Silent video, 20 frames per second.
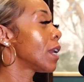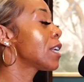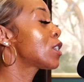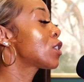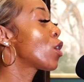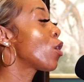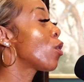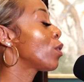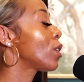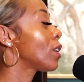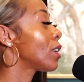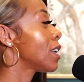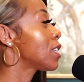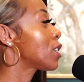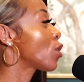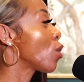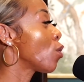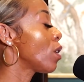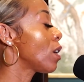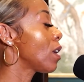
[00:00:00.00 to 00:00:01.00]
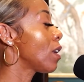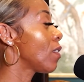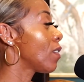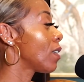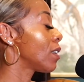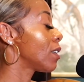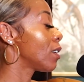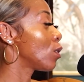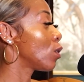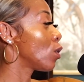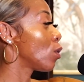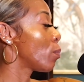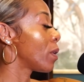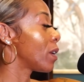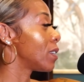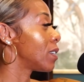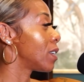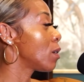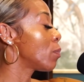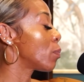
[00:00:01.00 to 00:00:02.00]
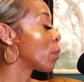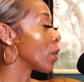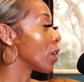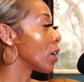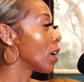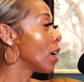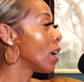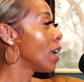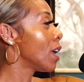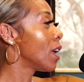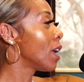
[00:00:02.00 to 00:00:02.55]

Let's go even a little bit deeper.